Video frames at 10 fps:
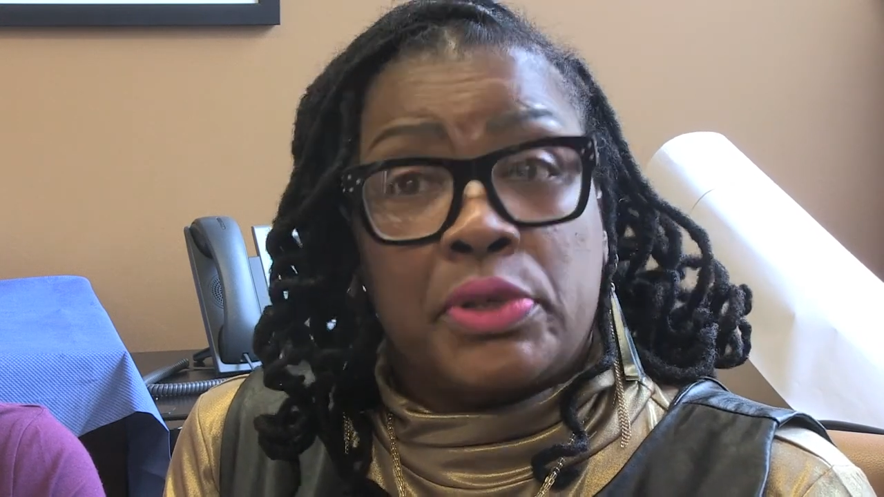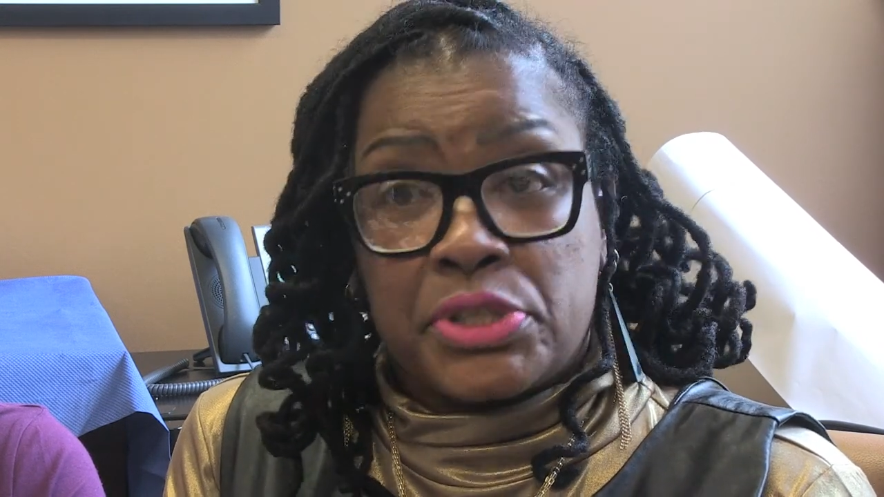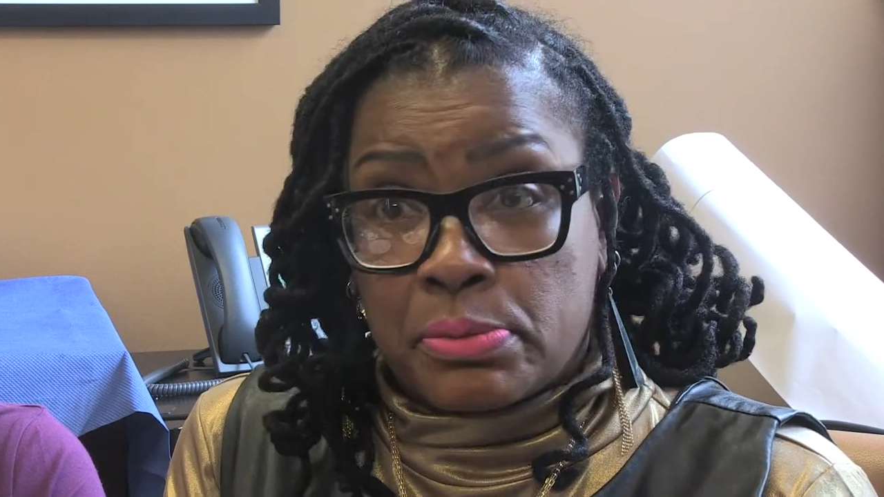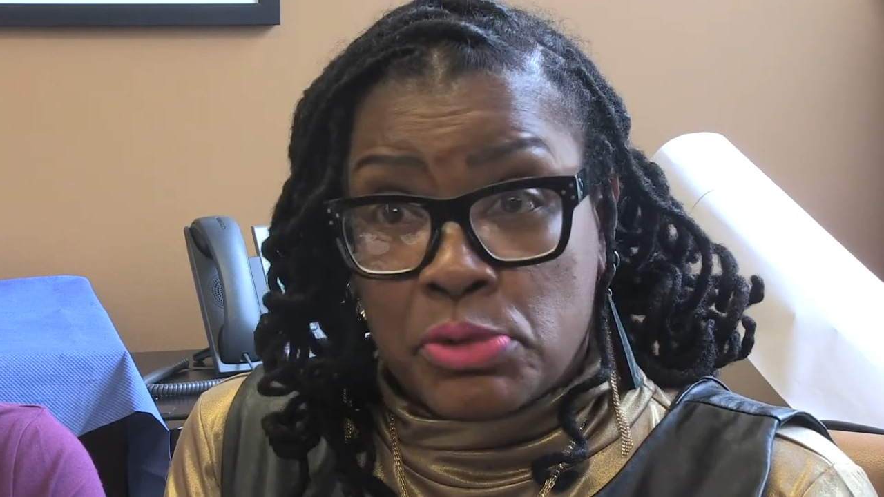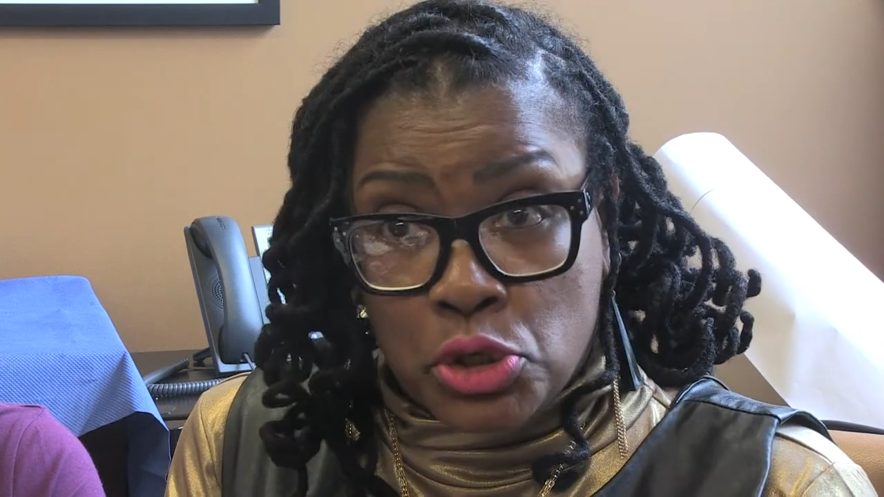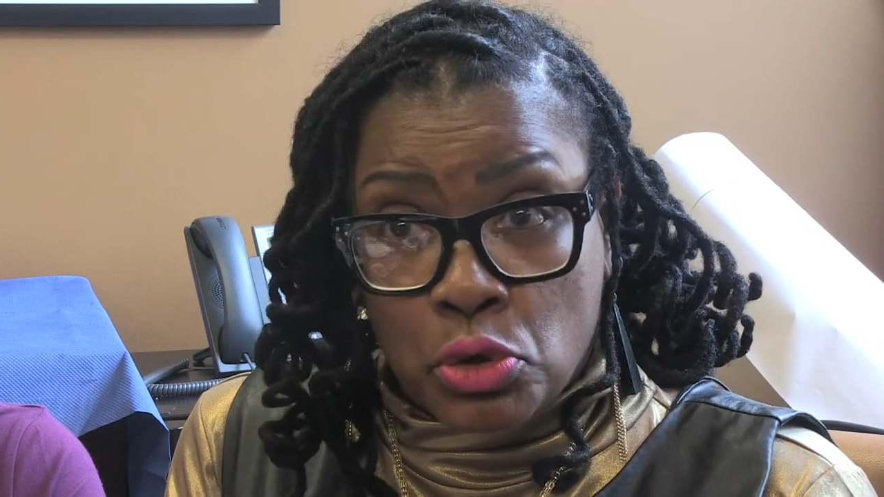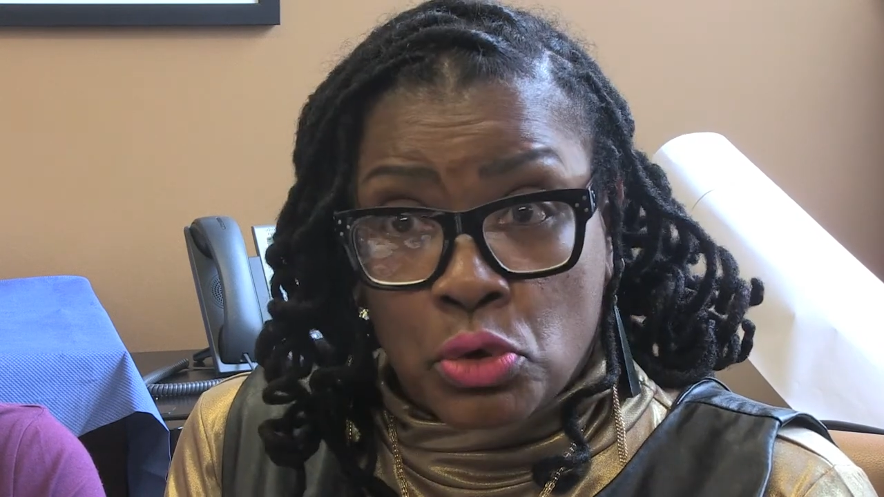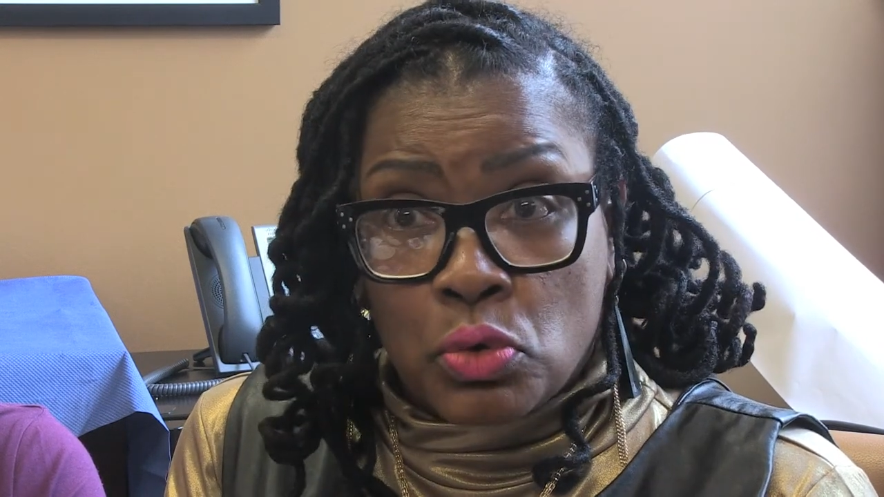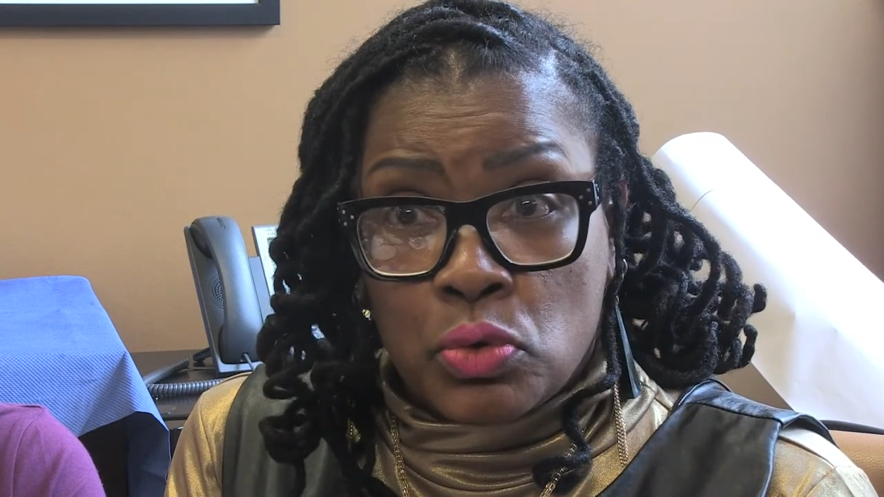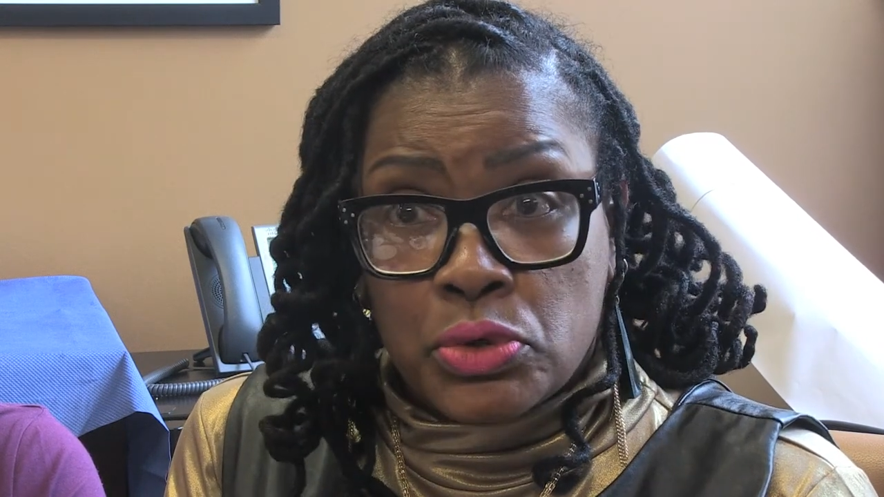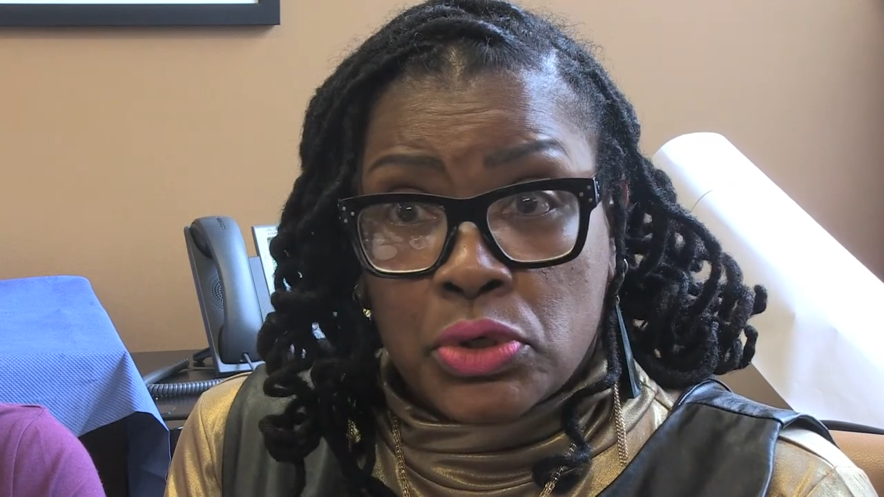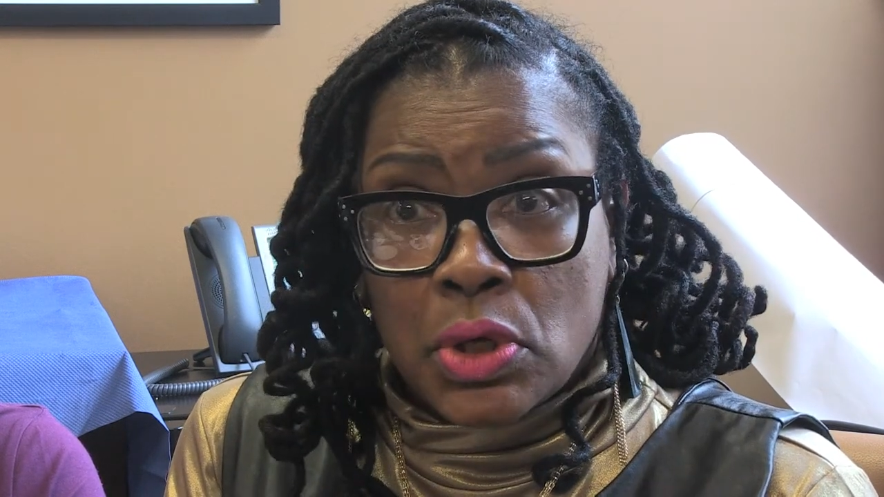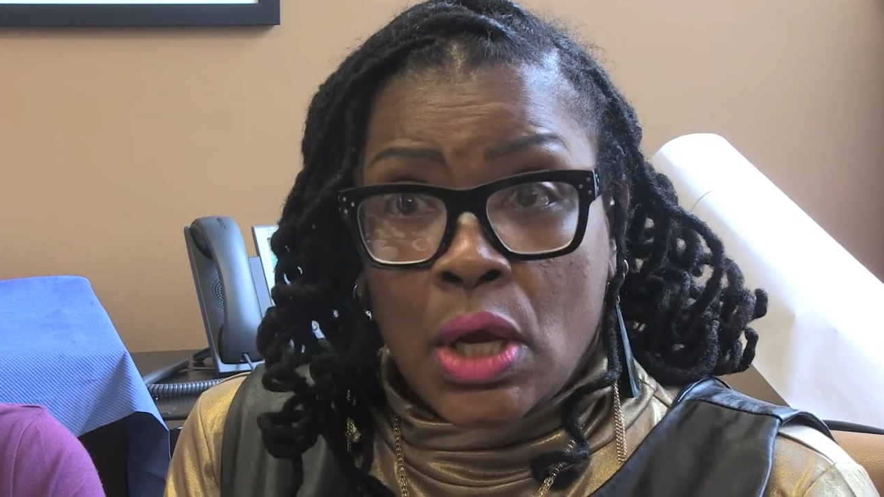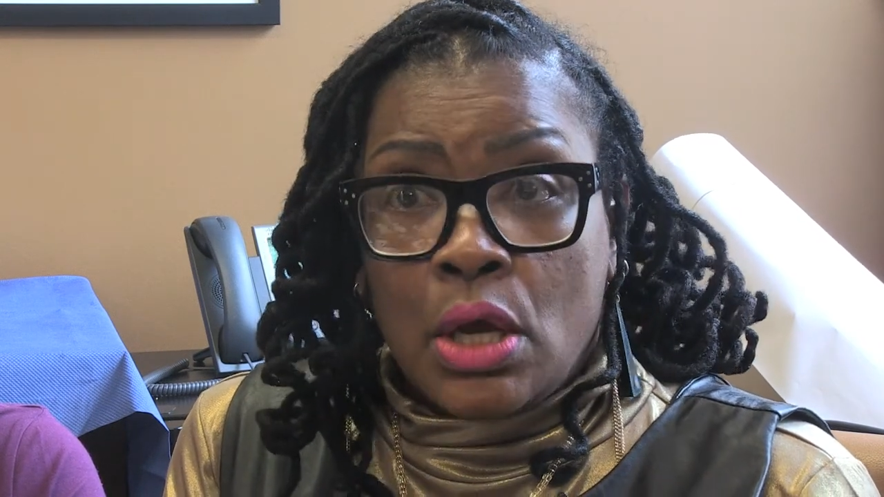in some schools,